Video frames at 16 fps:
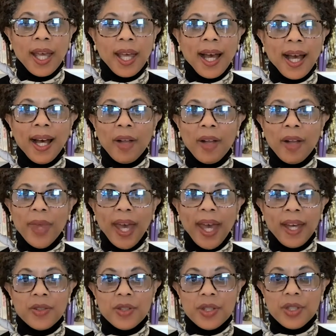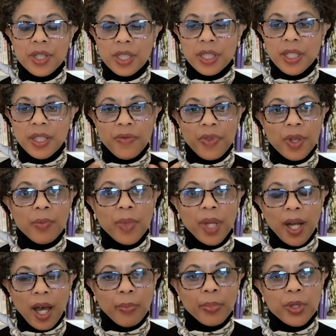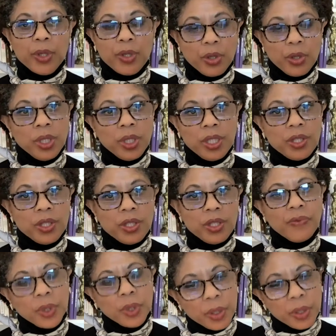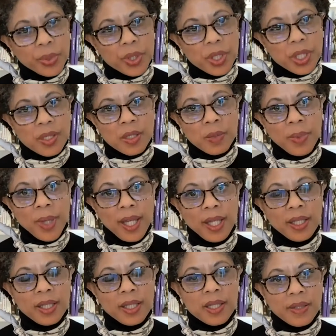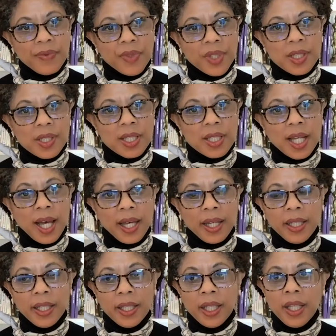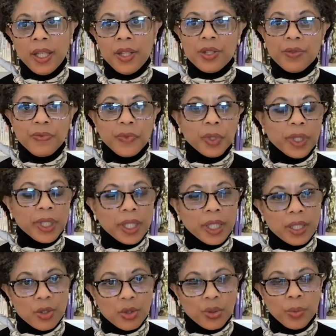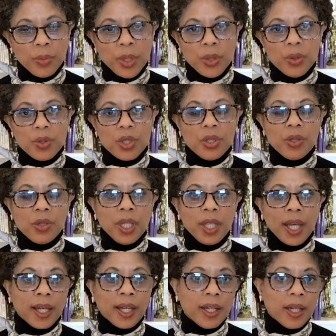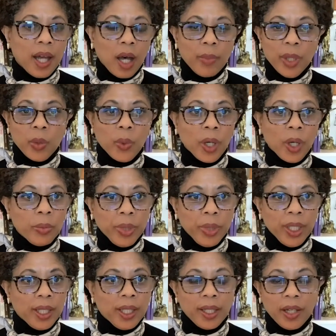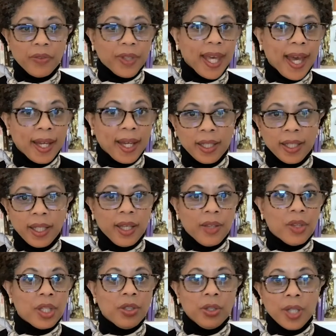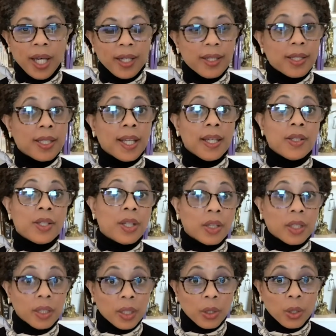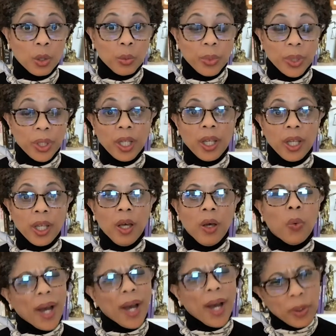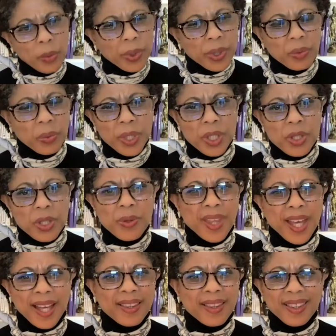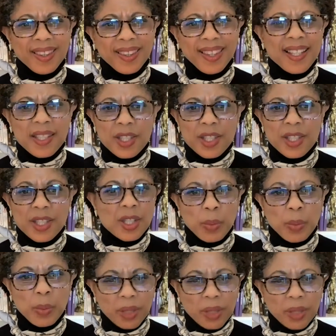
and to give them an opportunity to fully participate in civic society, to fully contribute to the economic well-being of Canada and the United States and the globe. Why wouldn't we do that? That's just,